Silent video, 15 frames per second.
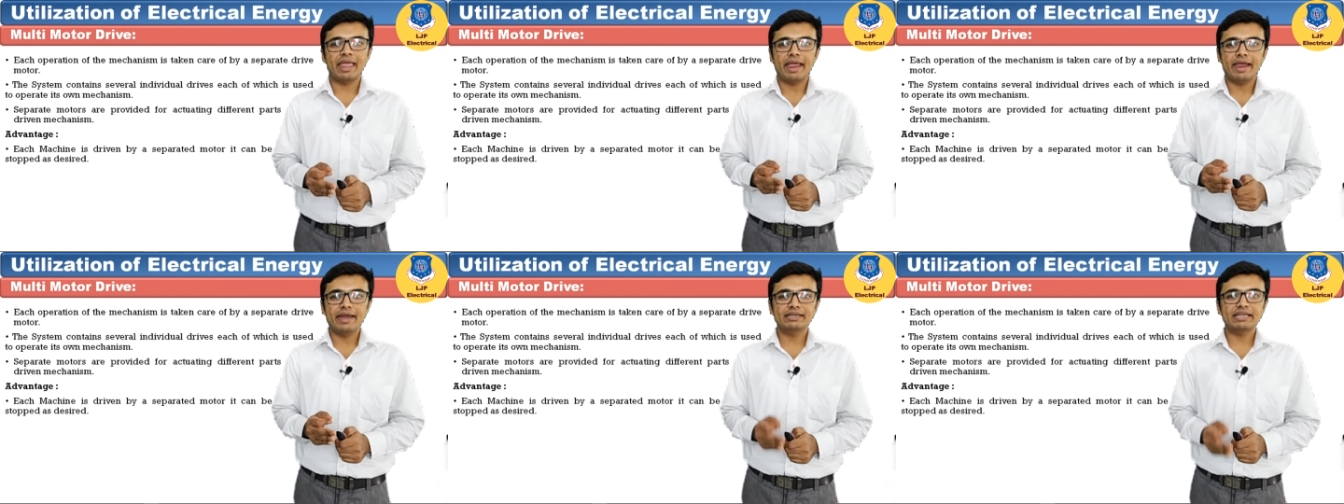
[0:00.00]

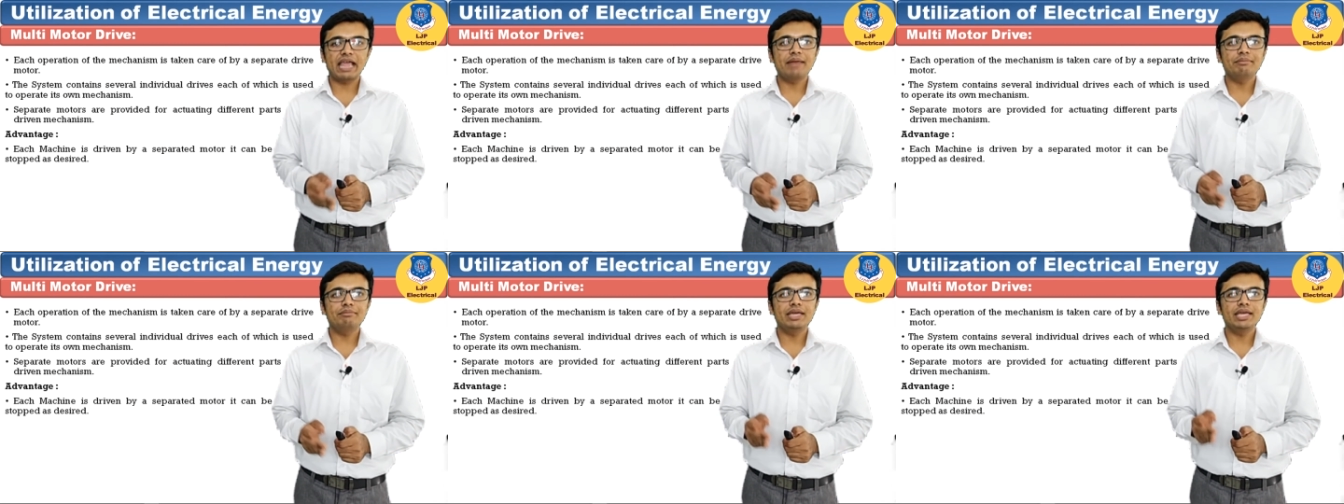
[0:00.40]
It
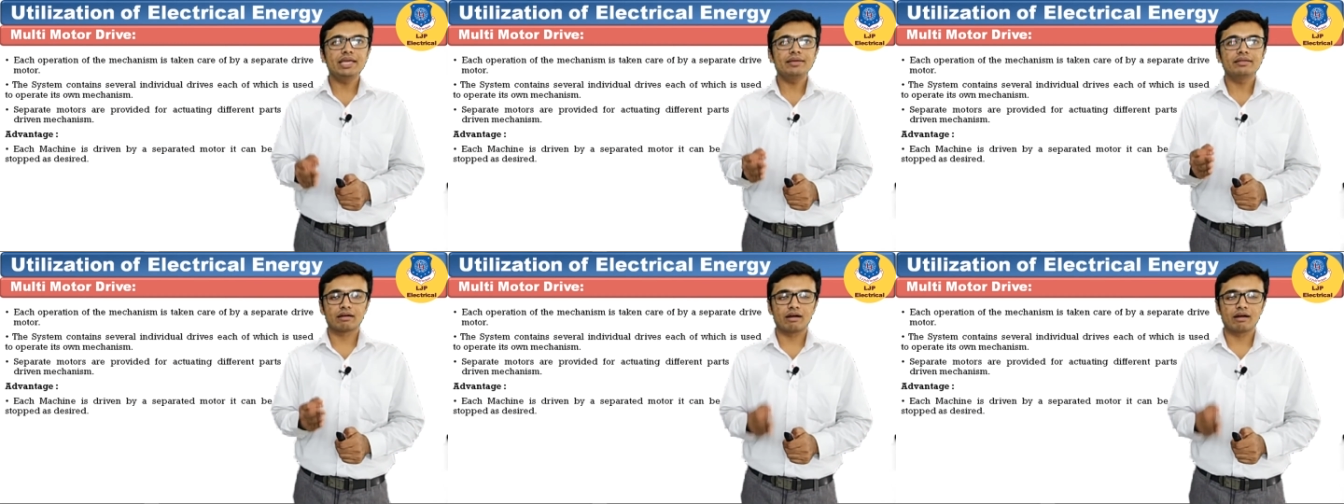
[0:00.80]
can
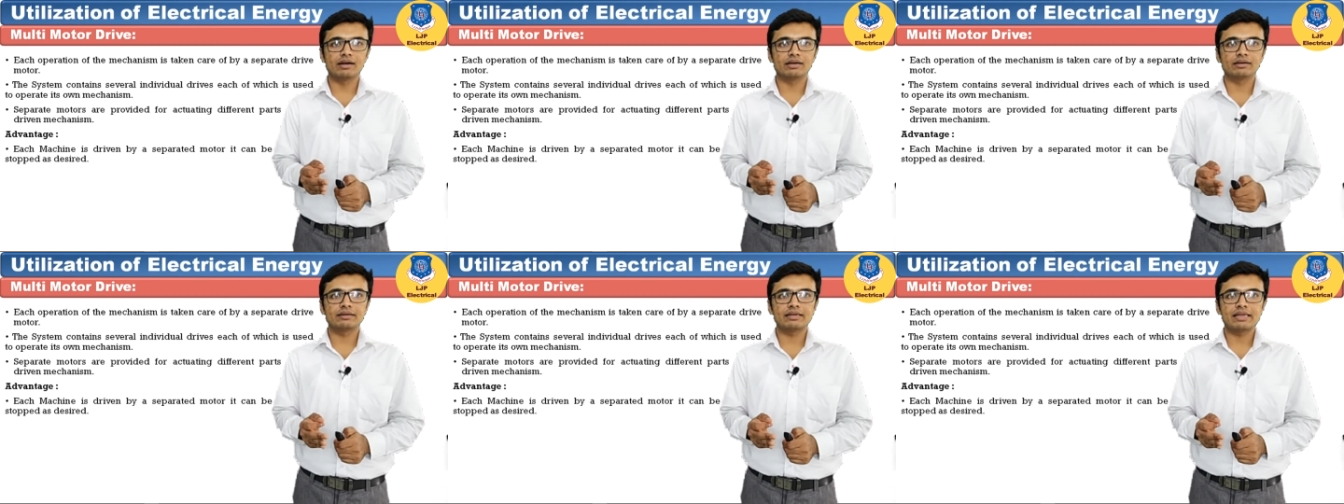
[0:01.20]
be
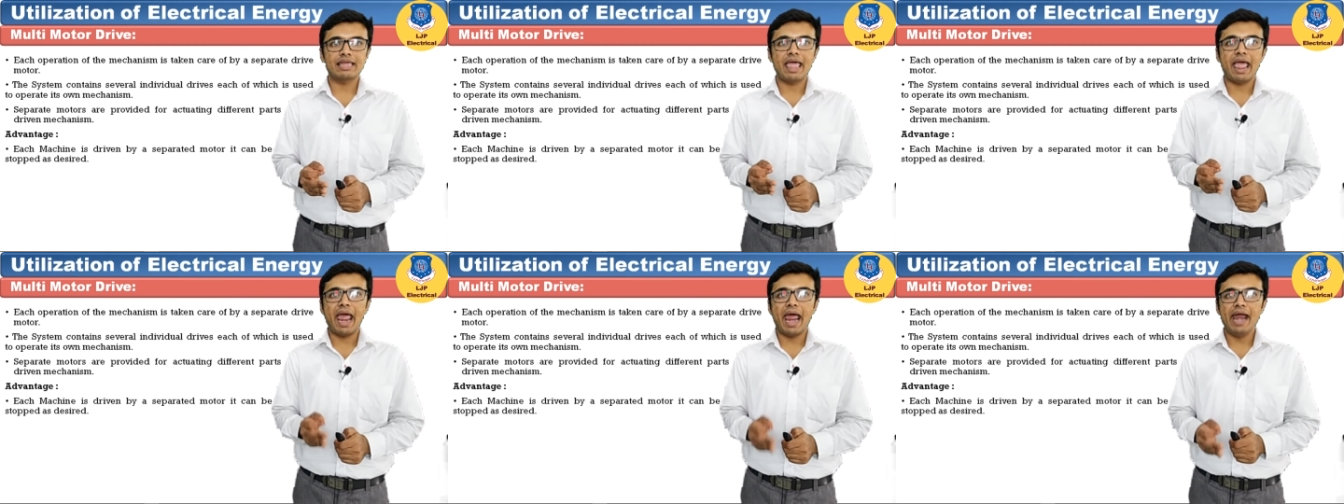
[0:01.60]
run
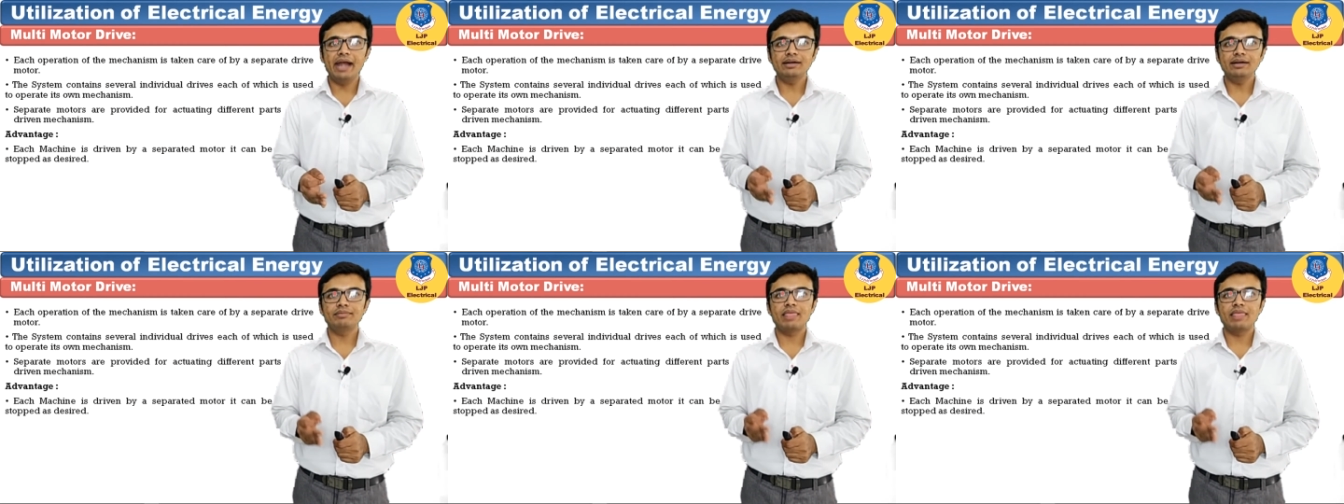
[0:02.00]
and